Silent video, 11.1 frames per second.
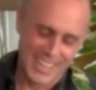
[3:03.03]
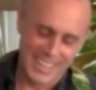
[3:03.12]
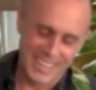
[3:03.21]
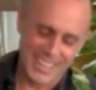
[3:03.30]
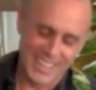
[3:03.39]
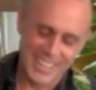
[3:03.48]

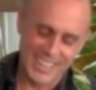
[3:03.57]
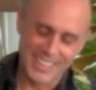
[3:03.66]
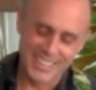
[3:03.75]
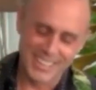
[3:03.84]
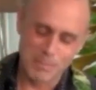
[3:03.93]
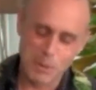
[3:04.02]

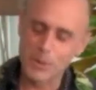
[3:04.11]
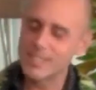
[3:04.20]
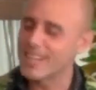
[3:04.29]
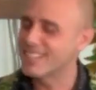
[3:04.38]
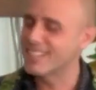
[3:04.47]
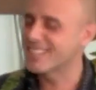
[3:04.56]
Poor
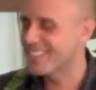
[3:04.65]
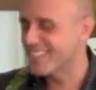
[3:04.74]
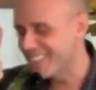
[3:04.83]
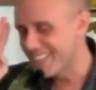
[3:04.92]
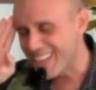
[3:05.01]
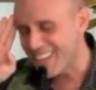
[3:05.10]
Dennis can
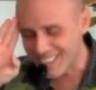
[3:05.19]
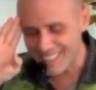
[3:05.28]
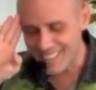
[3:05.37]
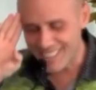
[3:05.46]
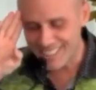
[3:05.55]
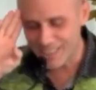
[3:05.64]

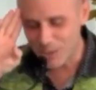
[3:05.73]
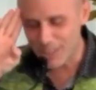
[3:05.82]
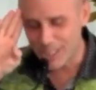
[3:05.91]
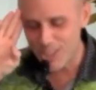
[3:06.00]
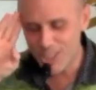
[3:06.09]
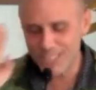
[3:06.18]
likely
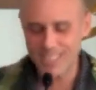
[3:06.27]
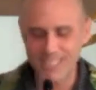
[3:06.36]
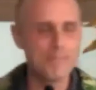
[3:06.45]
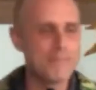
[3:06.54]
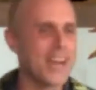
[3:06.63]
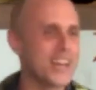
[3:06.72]
only just
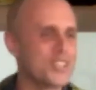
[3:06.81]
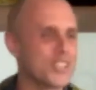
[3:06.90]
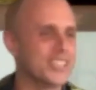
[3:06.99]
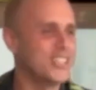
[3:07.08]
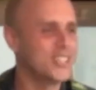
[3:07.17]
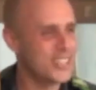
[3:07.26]

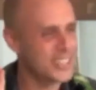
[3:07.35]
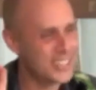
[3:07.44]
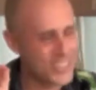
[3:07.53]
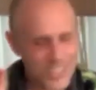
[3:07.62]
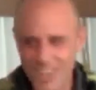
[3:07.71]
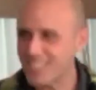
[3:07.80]
imagine
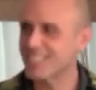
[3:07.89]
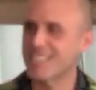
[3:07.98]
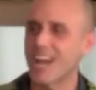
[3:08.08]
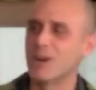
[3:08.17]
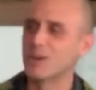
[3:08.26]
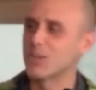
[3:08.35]
just
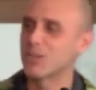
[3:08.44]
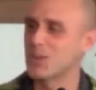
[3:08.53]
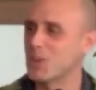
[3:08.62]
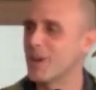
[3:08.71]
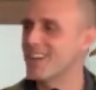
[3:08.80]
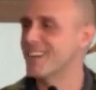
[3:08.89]
how
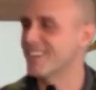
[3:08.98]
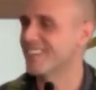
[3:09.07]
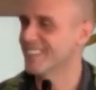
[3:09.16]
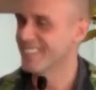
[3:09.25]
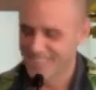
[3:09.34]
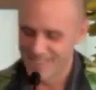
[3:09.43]
square
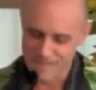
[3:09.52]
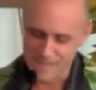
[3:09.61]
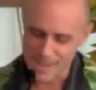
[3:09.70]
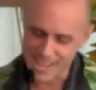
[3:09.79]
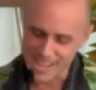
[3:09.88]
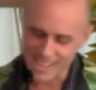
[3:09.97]

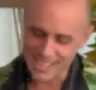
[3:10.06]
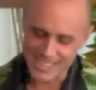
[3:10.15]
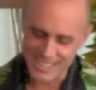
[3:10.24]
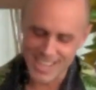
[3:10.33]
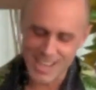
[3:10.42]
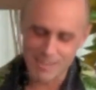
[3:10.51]
my
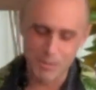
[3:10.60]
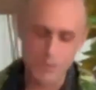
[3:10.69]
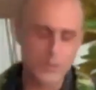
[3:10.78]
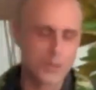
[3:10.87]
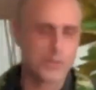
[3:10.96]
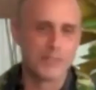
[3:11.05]
sad
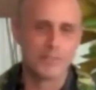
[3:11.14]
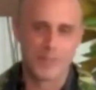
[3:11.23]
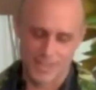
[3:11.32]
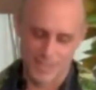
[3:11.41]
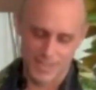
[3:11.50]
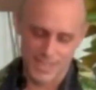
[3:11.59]
blues riff must
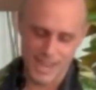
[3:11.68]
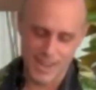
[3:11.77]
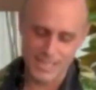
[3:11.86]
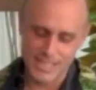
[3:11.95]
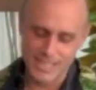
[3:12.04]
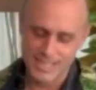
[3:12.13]
have
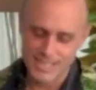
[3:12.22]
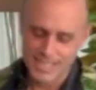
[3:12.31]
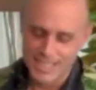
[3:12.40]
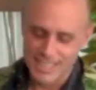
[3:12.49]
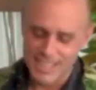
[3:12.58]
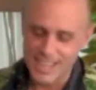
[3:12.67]
sounded.
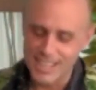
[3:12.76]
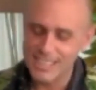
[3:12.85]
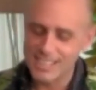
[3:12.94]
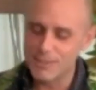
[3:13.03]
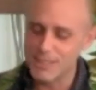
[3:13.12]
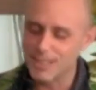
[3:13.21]
The idea
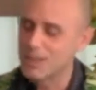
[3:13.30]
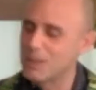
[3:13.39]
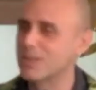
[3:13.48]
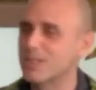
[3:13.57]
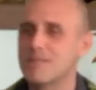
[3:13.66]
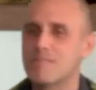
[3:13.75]
of it is
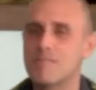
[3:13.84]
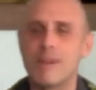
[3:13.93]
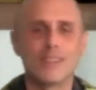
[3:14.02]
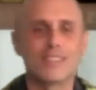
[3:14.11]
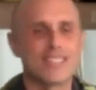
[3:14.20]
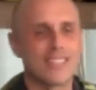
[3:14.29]
almost
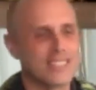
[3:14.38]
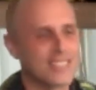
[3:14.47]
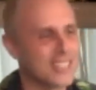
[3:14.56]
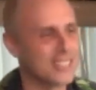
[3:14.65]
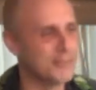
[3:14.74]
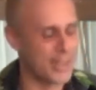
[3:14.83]
embarrassing to
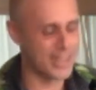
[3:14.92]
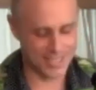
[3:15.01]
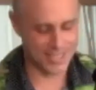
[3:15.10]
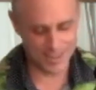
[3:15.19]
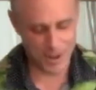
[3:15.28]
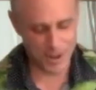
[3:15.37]
confess
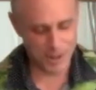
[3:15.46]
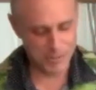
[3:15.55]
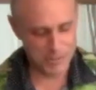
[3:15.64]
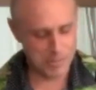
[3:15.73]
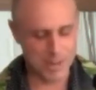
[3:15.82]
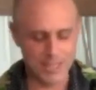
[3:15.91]
in all of your
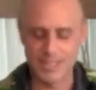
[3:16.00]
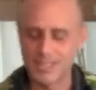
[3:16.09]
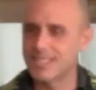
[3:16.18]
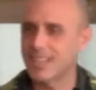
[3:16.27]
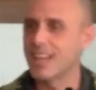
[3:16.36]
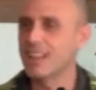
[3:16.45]
presence.
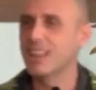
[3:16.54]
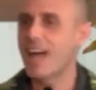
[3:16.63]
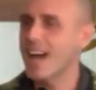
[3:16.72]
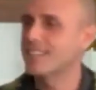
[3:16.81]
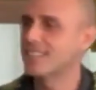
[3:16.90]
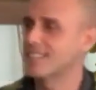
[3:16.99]
I
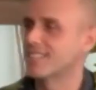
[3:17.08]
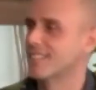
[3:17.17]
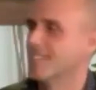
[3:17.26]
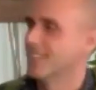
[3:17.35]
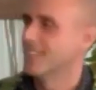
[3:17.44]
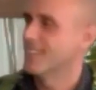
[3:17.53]
lacked
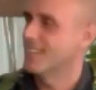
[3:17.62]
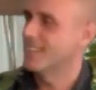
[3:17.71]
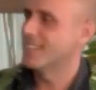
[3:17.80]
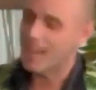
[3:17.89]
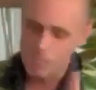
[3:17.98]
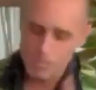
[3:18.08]

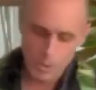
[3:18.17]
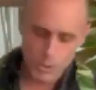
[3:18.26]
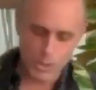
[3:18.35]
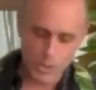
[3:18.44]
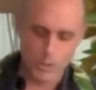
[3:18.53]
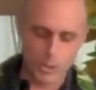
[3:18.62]
that
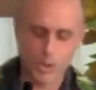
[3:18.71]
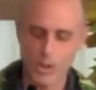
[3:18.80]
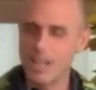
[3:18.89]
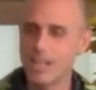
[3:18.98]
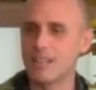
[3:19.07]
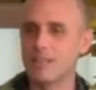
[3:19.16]
musical
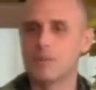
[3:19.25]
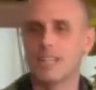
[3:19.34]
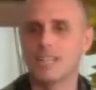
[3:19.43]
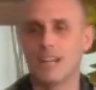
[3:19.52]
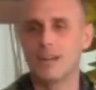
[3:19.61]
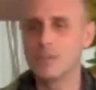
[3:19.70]
training, but
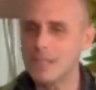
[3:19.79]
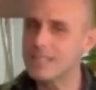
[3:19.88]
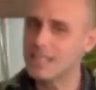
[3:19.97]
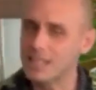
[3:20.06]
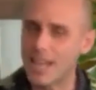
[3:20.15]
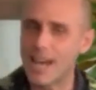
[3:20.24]
I
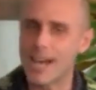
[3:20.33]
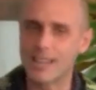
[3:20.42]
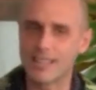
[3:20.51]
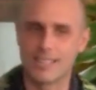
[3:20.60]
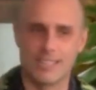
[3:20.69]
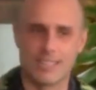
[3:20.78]
really
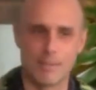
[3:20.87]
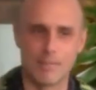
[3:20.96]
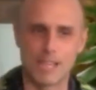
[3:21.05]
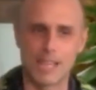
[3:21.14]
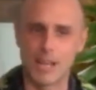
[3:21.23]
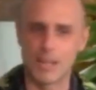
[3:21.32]
lacked
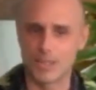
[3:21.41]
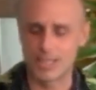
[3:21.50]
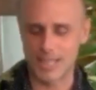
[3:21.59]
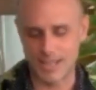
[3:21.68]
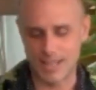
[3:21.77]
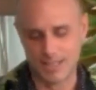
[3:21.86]
something else
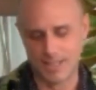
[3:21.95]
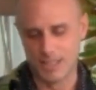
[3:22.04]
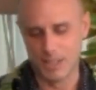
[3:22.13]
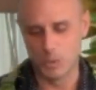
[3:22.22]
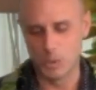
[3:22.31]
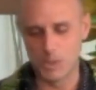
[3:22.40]
that
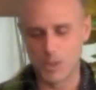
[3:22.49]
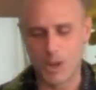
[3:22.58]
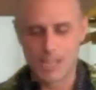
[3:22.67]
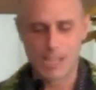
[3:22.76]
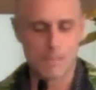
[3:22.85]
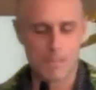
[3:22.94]
we'll be
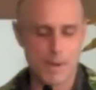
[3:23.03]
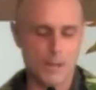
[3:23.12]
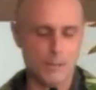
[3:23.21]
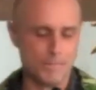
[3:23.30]
talking about.